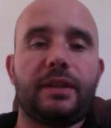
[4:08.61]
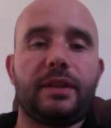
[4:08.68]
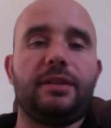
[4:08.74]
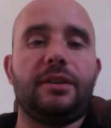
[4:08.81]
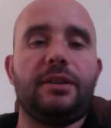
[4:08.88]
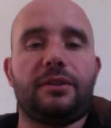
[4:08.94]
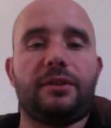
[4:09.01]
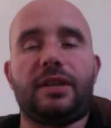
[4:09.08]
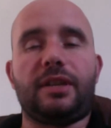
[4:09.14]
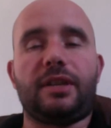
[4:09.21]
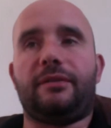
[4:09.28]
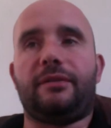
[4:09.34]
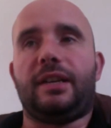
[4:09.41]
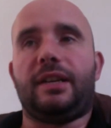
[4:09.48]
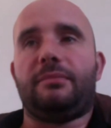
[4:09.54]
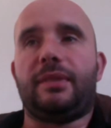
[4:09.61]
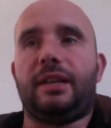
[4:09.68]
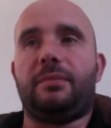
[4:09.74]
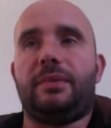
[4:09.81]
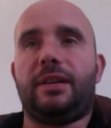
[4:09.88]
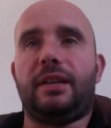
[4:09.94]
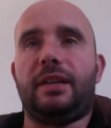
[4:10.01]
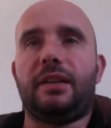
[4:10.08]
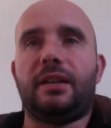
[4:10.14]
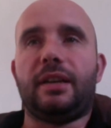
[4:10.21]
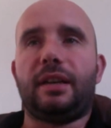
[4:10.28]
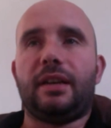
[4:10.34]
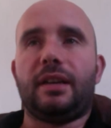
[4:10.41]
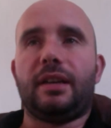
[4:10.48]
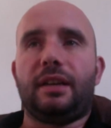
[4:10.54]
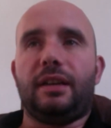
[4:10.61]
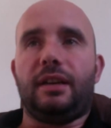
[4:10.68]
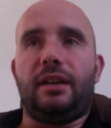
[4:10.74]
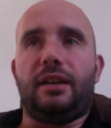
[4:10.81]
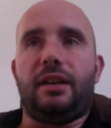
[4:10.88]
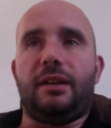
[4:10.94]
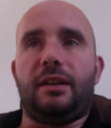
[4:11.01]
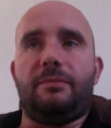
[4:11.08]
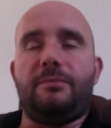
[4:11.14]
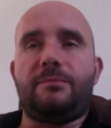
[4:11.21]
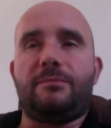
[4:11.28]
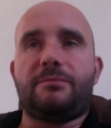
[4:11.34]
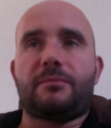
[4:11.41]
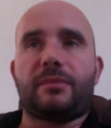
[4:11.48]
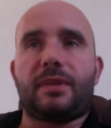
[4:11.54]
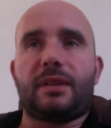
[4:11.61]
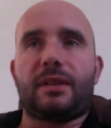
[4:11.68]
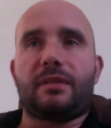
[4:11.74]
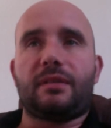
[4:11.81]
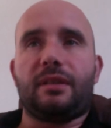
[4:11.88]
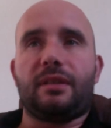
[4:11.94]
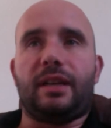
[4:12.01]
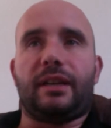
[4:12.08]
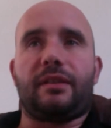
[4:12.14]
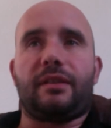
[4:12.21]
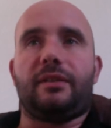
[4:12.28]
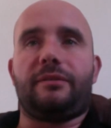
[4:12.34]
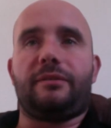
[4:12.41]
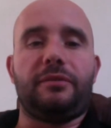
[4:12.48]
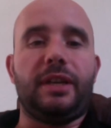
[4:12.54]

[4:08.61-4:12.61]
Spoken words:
then you could have like maybe like a